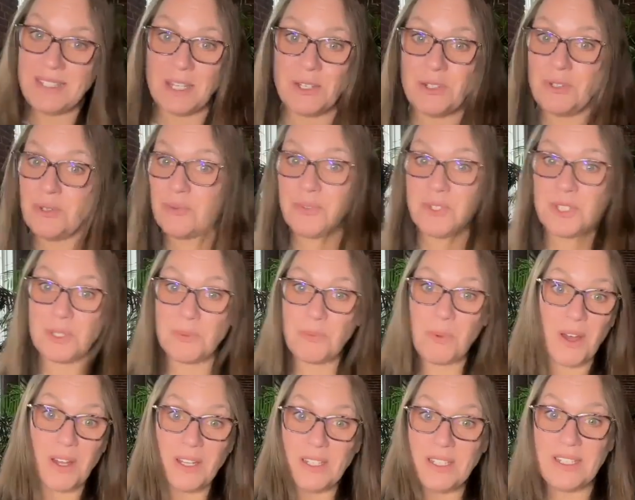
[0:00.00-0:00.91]
I do
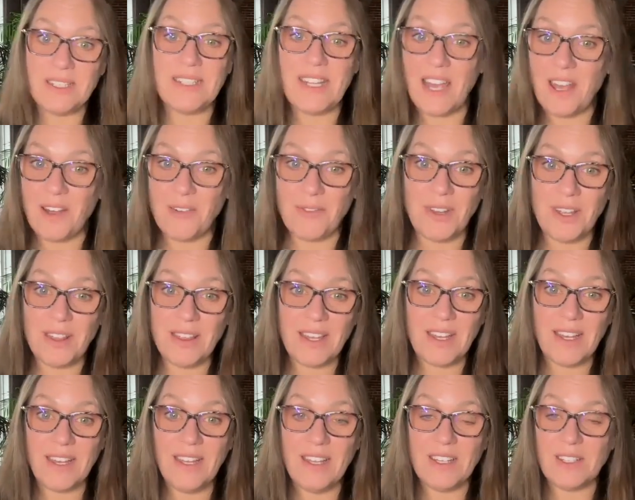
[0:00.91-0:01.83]
respond to
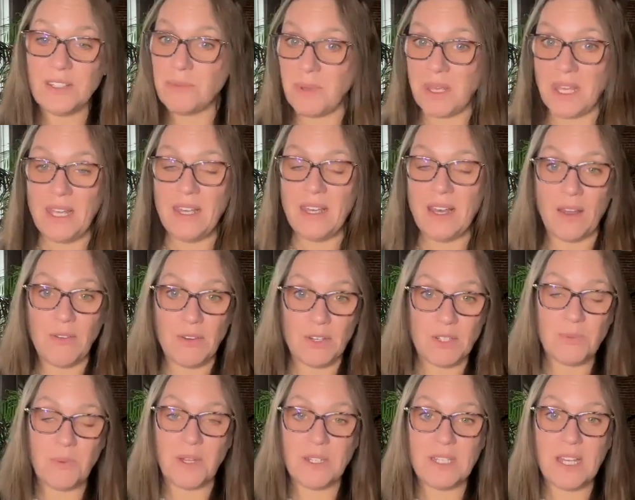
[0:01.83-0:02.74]
everything. It's me. I
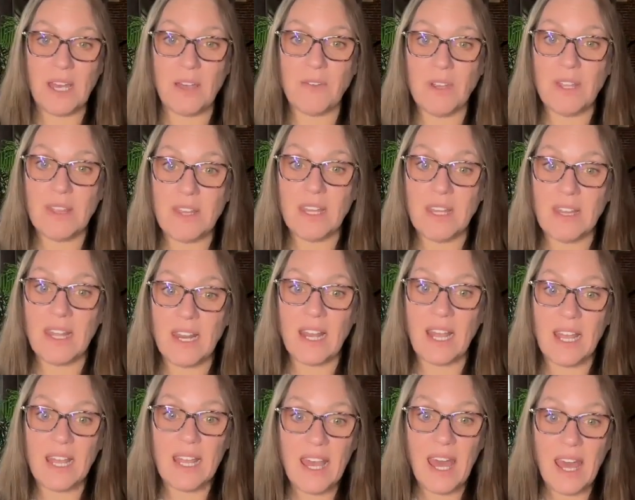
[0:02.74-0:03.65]
respond to everything that
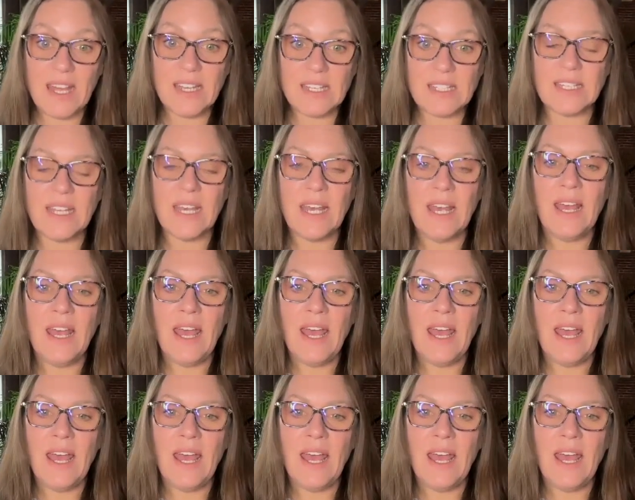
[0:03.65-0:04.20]
I get.